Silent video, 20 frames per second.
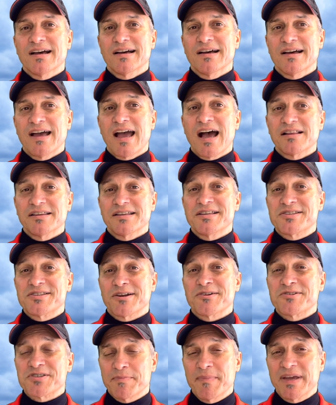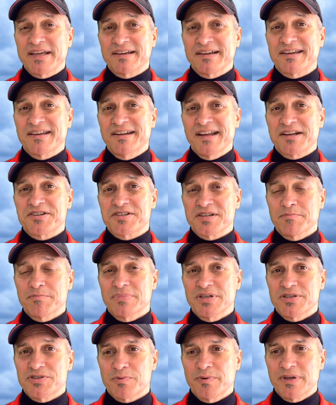Ali starts to make a connection
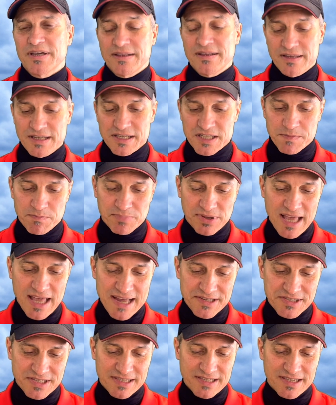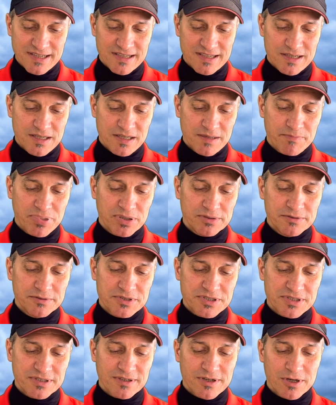between this plastic
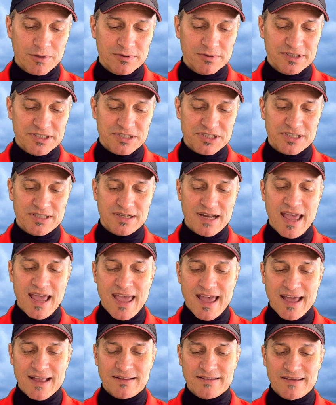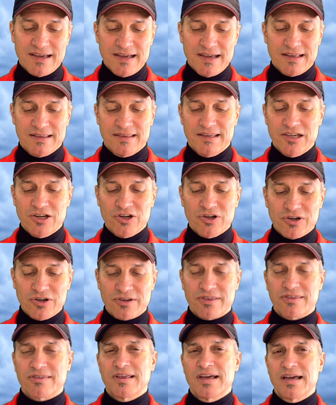pollution coalition and the
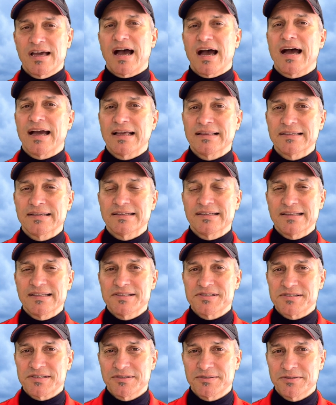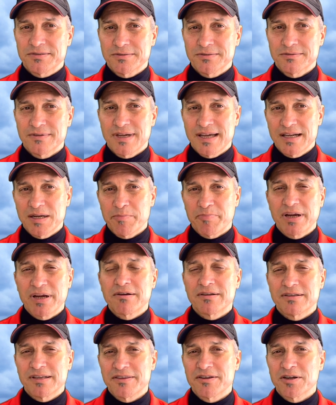Earth Island Institute. And
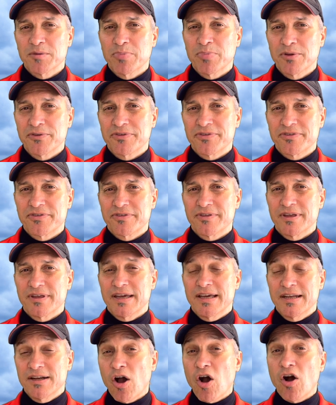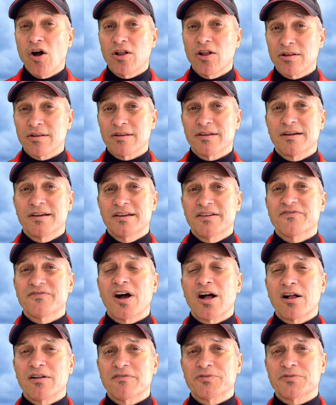apparently they're both and all
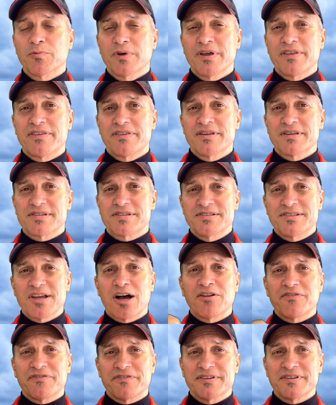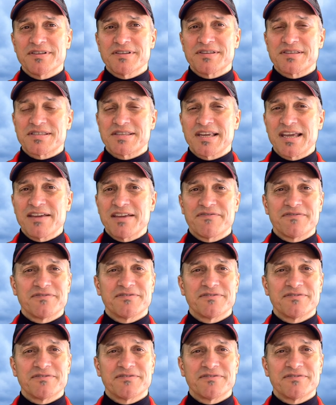involved with this dolphin safe